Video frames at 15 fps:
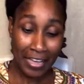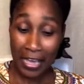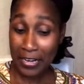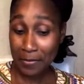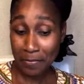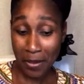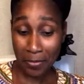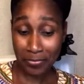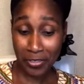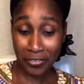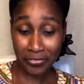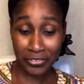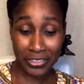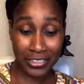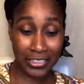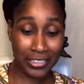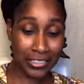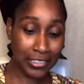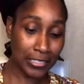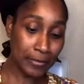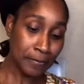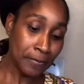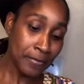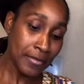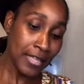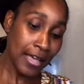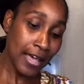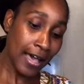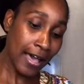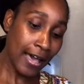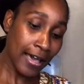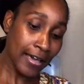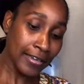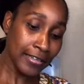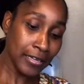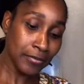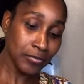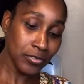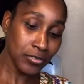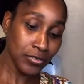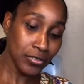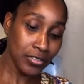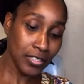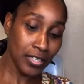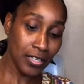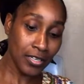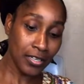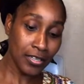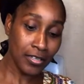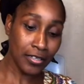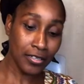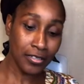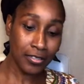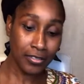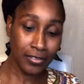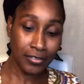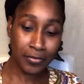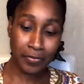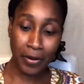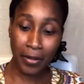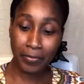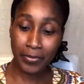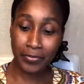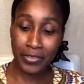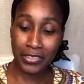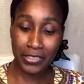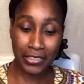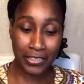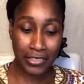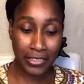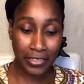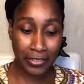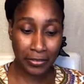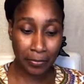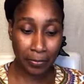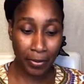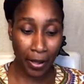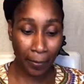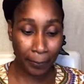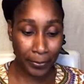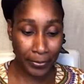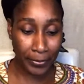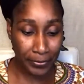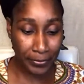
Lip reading: And it popped off really easily. I am using, you probably didn't hear the pop.